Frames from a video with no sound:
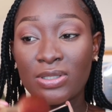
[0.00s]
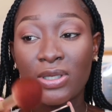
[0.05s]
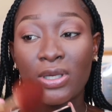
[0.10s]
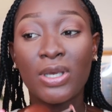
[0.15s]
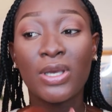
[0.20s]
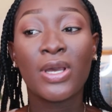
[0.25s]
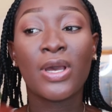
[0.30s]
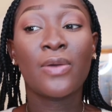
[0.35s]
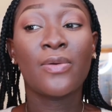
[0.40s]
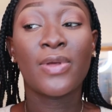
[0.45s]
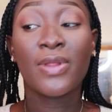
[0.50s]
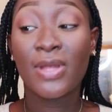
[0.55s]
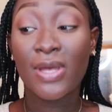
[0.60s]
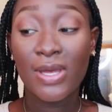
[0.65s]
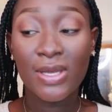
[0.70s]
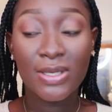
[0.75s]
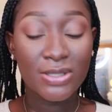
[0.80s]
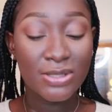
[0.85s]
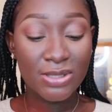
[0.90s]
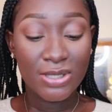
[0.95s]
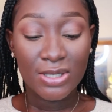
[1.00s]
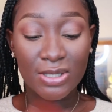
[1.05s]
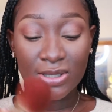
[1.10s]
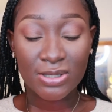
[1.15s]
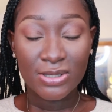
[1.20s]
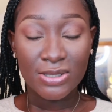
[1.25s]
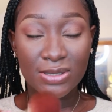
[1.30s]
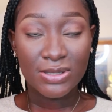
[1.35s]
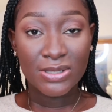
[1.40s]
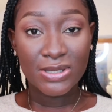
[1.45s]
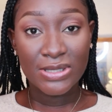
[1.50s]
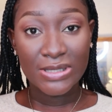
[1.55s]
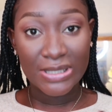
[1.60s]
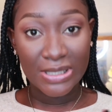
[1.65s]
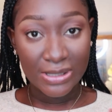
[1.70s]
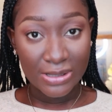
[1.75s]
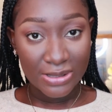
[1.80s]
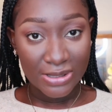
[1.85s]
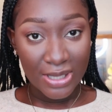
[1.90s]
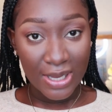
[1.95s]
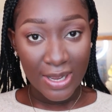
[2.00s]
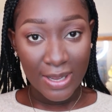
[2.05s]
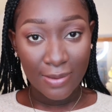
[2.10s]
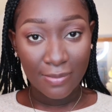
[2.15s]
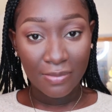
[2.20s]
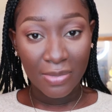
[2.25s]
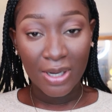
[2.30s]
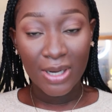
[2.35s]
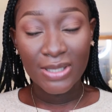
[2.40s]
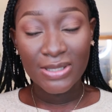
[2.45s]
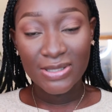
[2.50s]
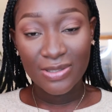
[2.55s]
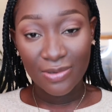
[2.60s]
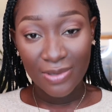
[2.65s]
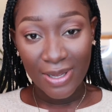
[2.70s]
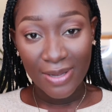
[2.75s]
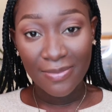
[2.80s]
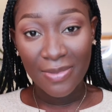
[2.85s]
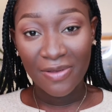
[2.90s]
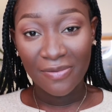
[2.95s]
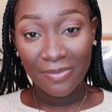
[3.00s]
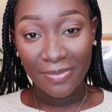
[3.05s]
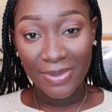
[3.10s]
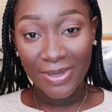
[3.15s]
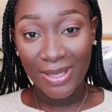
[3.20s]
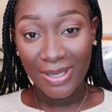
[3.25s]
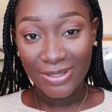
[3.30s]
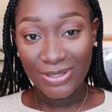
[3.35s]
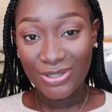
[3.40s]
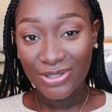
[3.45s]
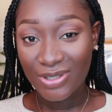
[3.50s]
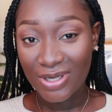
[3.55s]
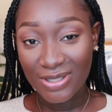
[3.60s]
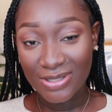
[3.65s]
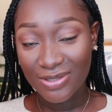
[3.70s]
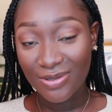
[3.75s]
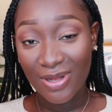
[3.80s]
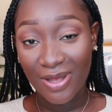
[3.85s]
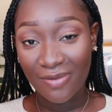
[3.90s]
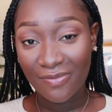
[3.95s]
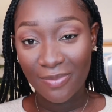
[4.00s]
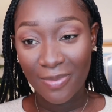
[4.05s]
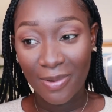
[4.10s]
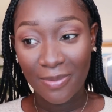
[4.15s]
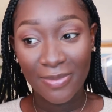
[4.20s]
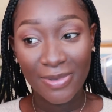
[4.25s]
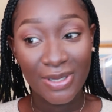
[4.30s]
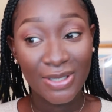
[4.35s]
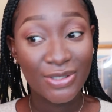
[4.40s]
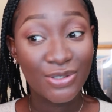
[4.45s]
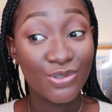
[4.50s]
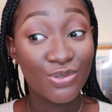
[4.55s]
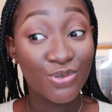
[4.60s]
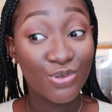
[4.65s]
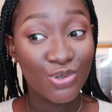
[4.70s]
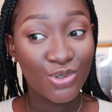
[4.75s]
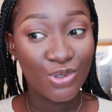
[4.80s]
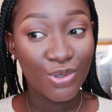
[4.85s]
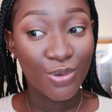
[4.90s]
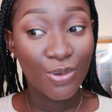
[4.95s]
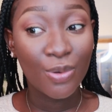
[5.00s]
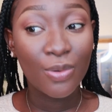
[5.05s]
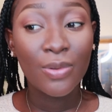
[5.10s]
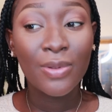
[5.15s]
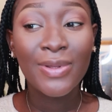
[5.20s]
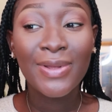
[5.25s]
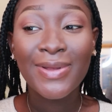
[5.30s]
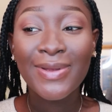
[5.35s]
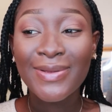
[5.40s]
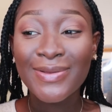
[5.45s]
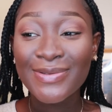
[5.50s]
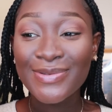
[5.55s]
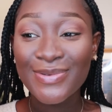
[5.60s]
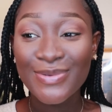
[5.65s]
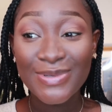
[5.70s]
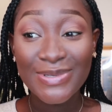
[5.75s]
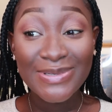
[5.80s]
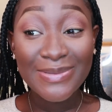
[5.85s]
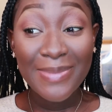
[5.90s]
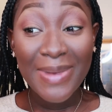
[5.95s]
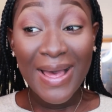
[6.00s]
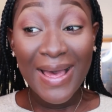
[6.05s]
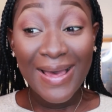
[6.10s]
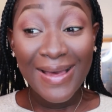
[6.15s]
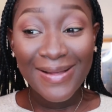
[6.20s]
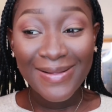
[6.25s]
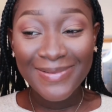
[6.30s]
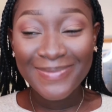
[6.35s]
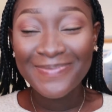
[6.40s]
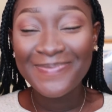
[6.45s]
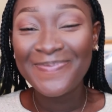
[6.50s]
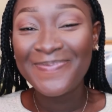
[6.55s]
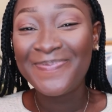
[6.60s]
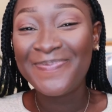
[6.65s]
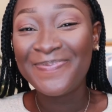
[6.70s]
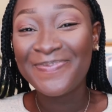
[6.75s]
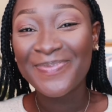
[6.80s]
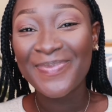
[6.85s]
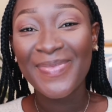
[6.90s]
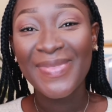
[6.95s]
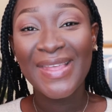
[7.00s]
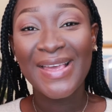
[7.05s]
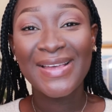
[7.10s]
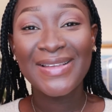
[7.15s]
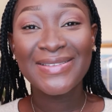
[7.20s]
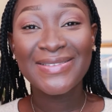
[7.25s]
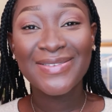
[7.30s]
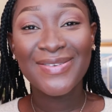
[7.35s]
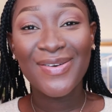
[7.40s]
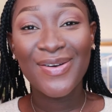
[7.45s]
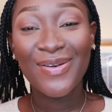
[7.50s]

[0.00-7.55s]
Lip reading: take away the excess. It's daytime, but I still like my blush to show. So smile. It's so